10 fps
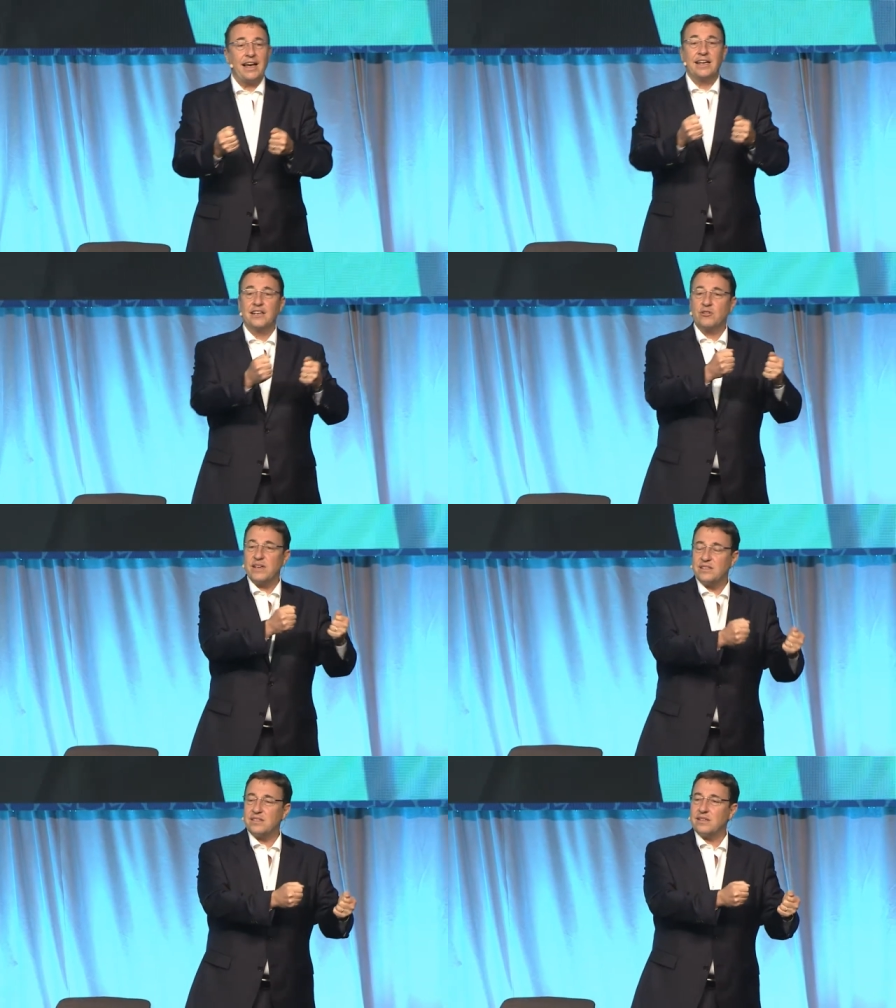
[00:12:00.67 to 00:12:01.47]
and
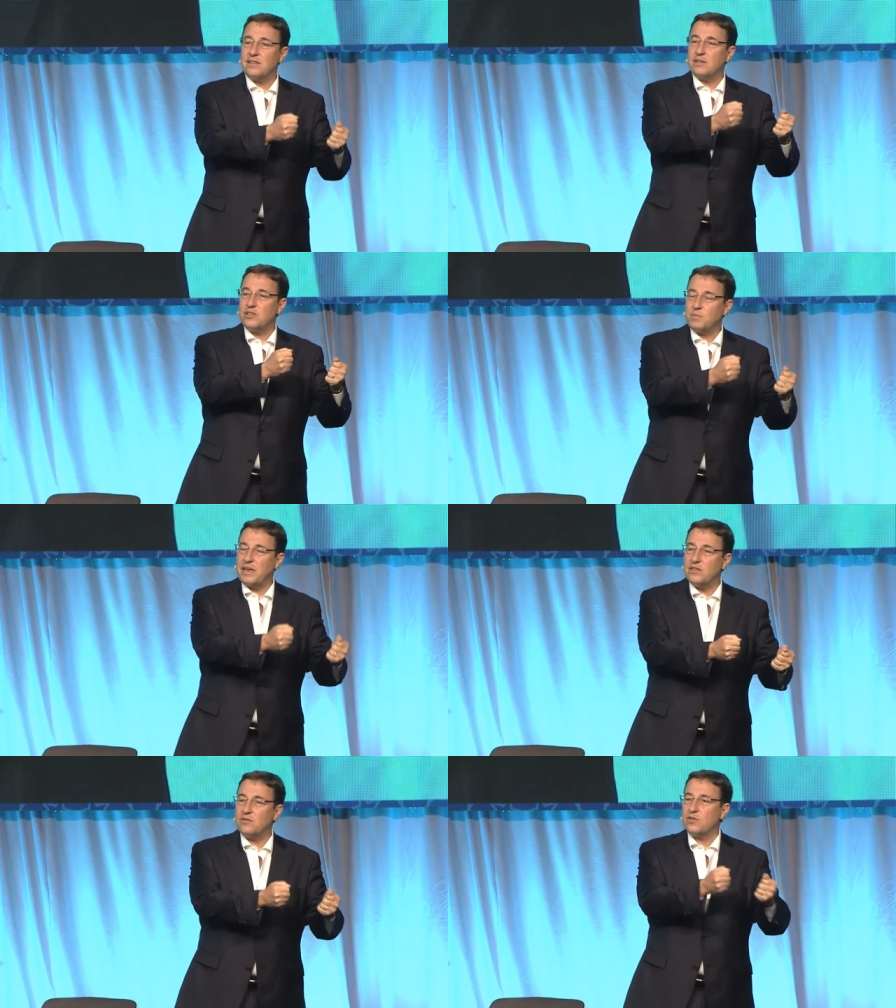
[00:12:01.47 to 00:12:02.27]
address the
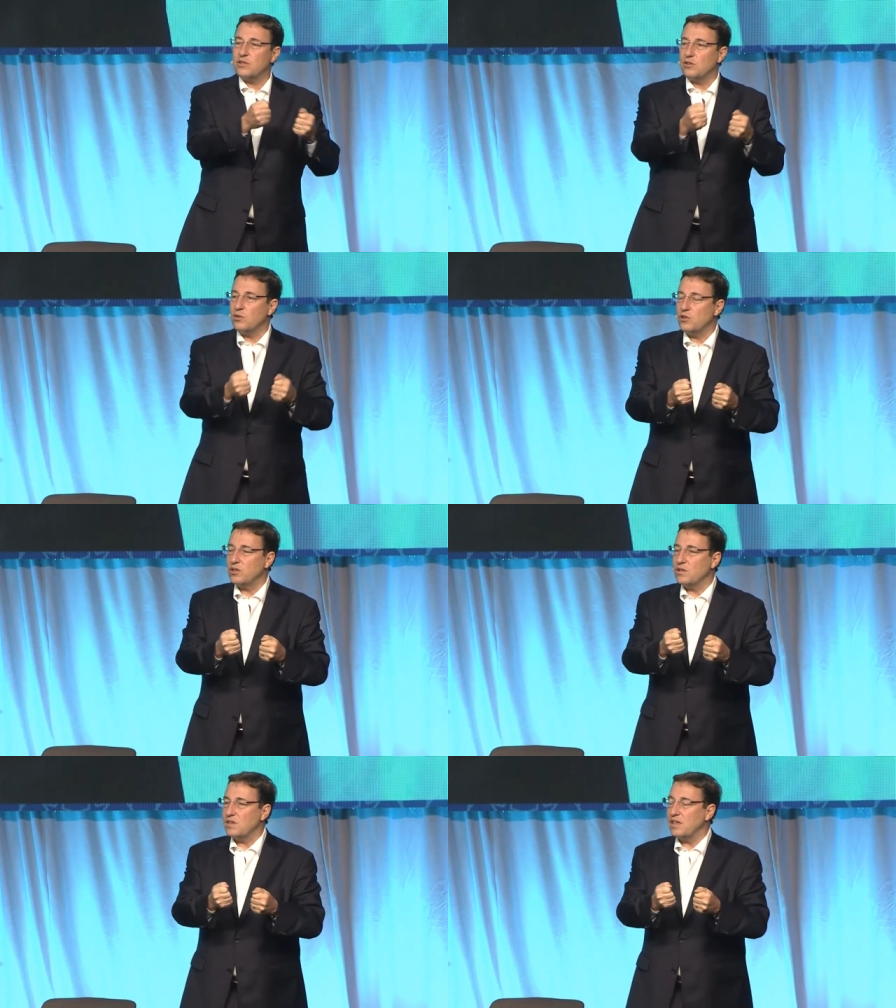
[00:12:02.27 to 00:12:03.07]
space for
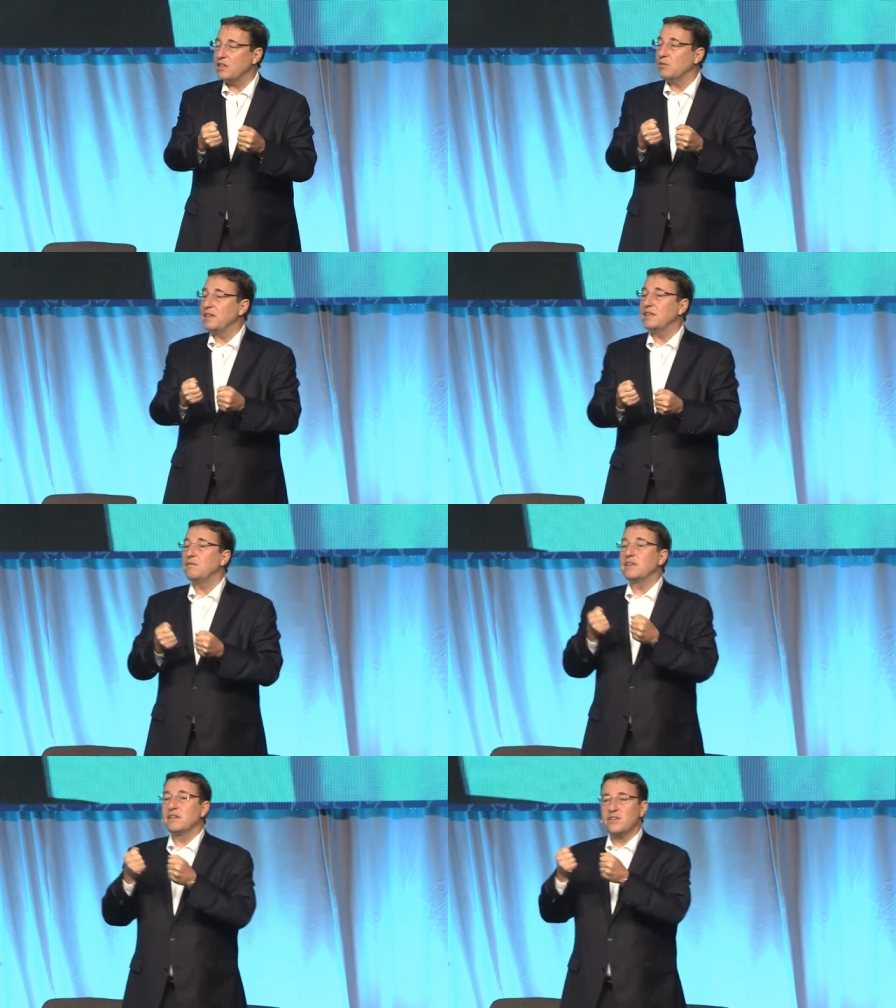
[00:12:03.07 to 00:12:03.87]
solutions in a way that
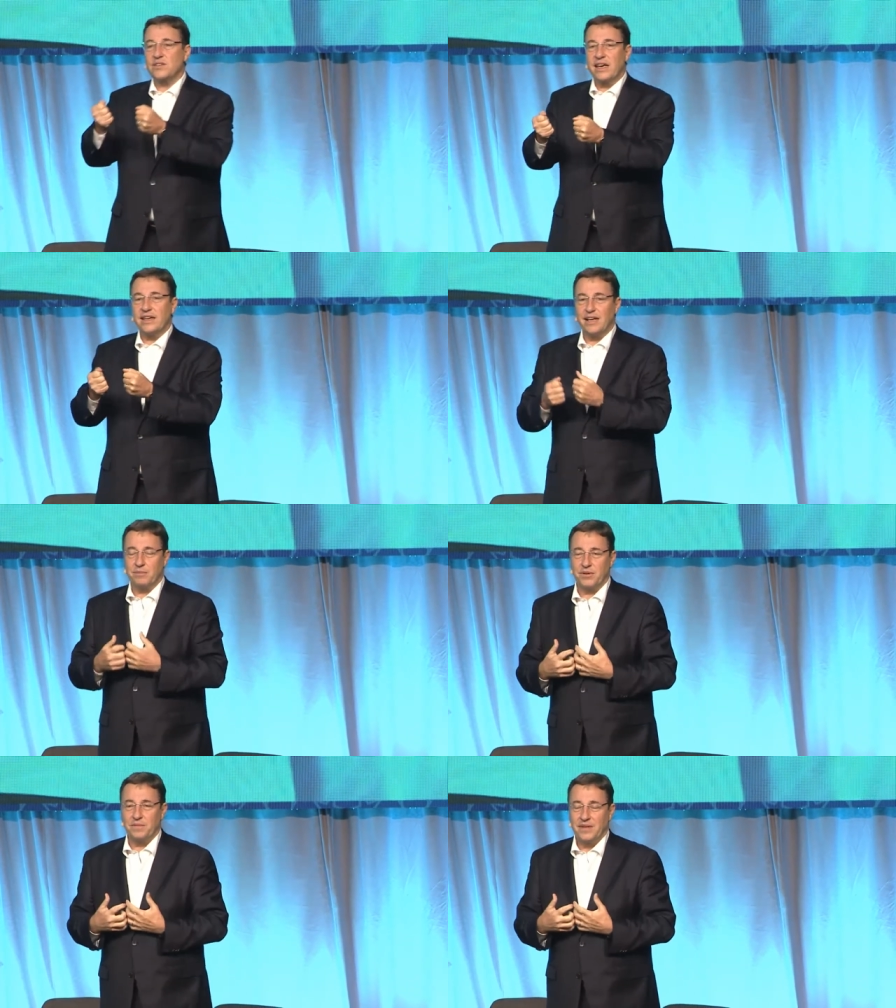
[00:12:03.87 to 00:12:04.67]
we can scale
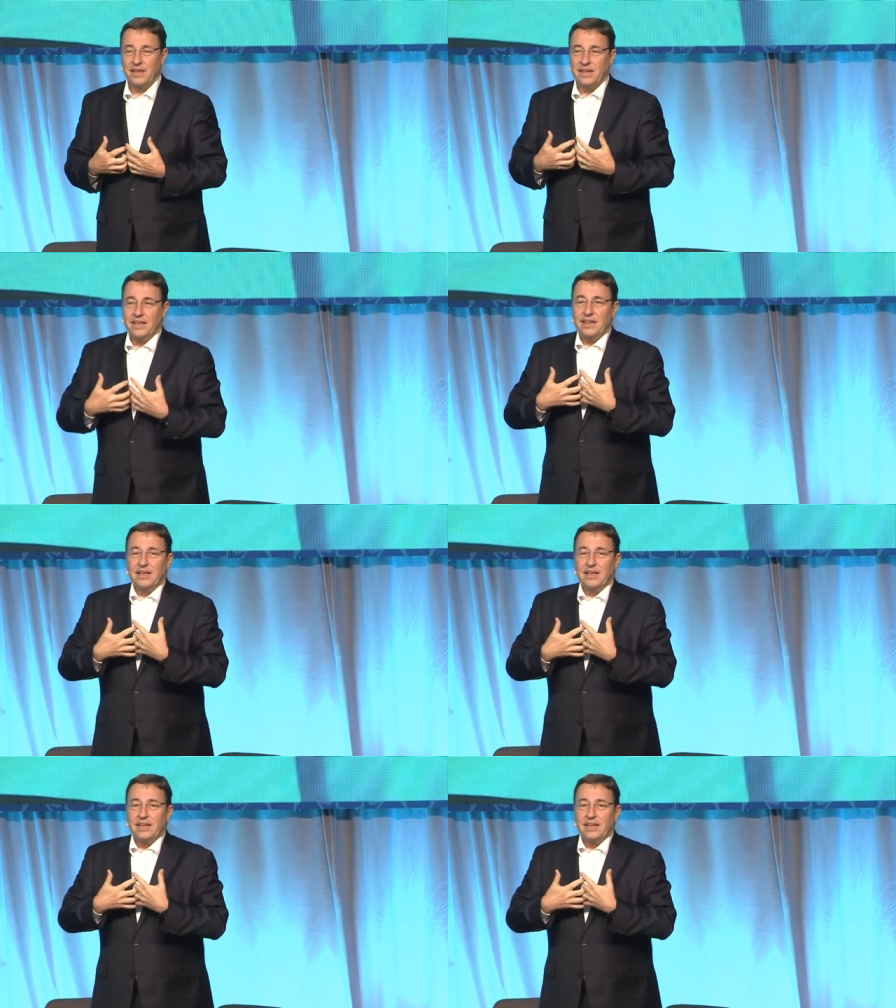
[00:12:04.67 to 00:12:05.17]
up.